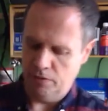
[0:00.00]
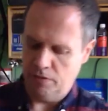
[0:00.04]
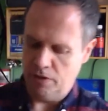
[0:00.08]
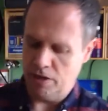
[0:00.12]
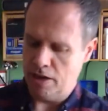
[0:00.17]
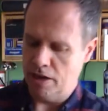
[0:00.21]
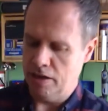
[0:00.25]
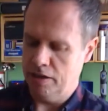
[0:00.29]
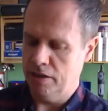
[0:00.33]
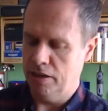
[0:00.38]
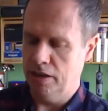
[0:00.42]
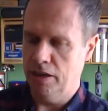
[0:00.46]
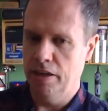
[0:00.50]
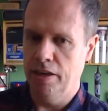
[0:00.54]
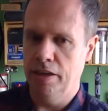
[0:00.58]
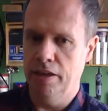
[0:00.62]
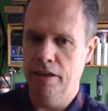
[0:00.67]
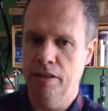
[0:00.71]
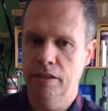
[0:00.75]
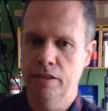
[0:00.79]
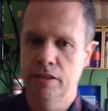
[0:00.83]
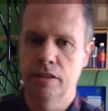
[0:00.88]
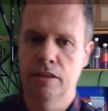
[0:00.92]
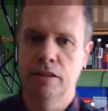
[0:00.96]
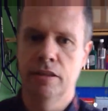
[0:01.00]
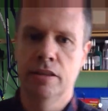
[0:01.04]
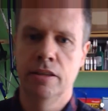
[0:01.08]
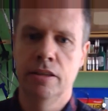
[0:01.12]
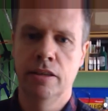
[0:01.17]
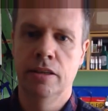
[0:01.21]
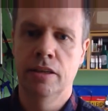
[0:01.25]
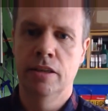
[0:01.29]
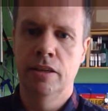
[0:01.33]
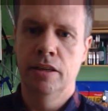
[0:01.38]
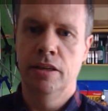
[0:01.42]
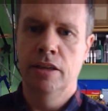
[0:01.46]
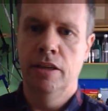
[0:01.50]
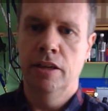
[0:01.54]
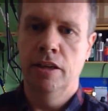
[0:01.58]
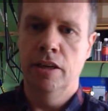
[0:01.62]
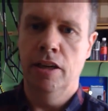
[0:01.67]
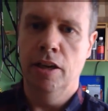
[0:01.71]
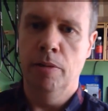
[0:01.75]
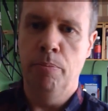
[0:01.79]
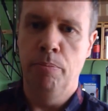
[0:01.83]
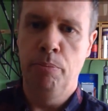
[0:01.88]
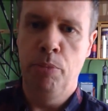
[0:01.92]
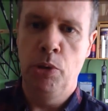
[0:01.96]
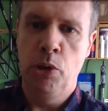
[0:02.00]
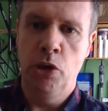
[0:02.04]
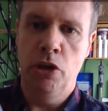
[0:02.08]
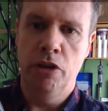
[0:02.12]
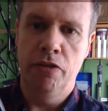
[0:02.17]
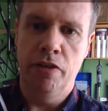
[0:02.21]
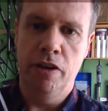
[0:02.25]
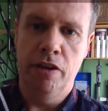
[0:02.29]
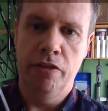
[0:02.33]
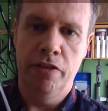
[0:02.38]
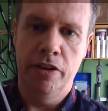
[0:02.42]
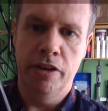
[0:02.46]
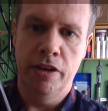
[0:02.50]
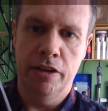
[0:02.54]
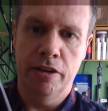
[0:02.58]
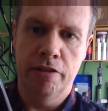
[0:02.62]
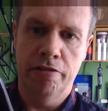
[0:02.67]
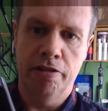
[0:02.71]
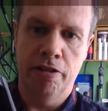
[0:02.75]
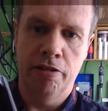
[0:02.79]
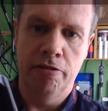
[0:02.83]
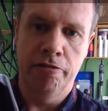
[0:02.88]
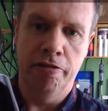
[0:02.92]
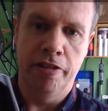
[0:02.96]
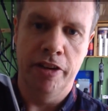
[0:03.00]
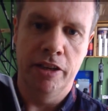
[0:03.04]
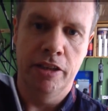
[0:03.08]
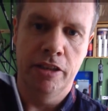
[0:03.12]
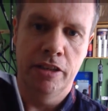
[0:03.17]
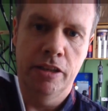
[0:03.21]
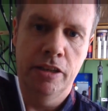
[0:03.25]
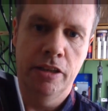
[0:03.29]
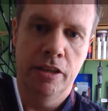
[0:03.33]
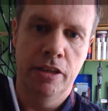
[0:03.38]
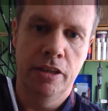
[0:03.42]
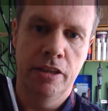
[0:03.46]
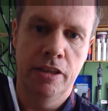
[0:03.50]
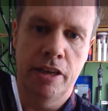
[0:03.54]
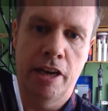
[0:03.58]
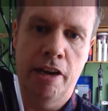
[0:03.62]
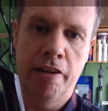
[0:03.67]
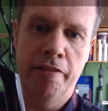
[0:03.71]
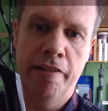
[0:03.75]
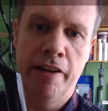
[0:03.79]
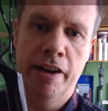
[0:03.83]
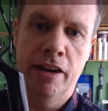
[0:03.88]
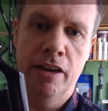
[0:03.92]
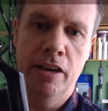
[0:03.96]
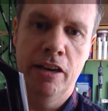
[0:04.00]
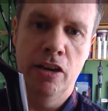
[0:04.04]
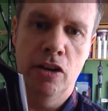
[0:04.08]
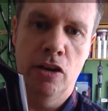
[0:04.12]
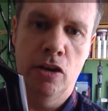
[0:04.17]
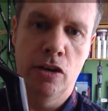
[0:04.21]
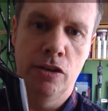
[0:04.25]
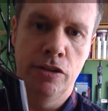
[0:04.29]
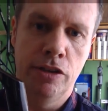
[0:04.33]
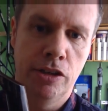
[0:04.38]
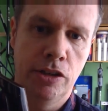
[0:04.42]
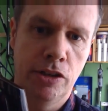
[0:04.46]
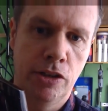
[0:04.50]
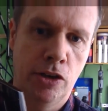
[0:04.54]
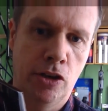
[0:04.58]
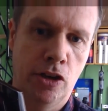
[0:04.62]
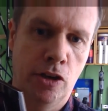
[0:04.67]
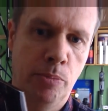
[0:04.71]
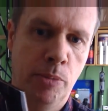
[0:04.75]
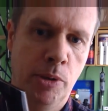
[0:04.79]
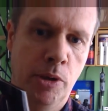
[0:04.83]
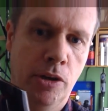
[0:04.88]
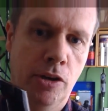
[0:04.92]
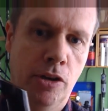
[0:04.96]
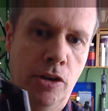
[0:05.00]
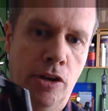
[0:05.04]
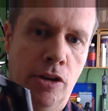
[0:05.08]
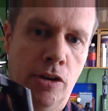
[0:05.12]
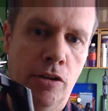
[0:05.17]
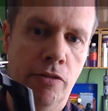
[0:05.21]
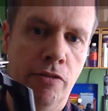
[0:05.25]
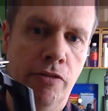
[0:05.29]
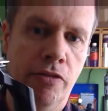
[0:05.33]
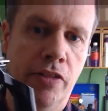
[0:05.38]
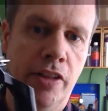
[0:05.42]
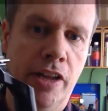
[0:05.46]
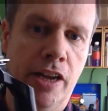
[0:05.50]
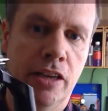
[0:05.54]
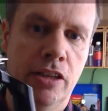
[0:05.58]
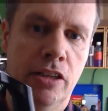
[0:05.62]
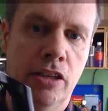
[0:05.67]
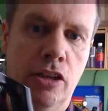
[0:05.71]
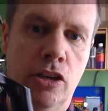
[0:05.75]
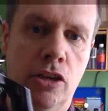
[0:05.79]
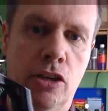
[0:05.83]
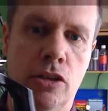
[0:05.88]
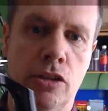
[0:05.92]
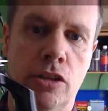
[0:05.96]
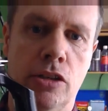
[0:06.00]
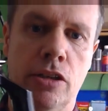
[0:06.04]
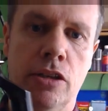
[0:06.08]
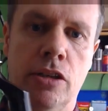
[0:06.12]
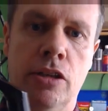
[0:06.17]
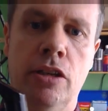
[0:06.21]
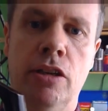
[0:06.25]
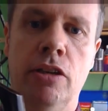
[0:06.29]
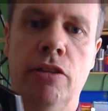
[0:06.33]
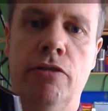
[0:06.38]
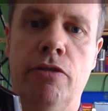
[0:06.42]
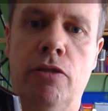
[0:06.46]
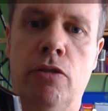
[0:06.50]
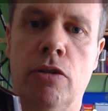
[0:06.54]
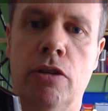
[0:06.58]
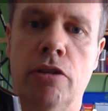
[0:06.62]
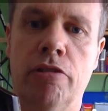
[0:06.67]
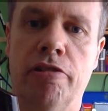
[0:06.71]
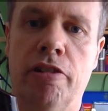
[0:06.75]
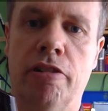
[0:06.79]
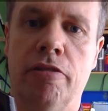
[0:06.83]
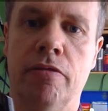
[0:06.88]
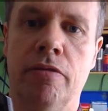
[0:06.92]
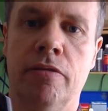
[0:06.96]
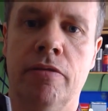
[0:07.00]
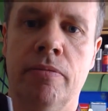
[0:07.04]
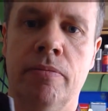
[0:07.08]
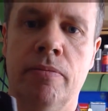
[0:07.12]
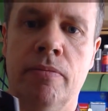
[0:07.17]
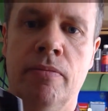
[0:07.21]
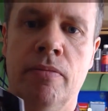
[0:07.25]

That is a beautifully fitted crown race directly on the top of that cut fork crown.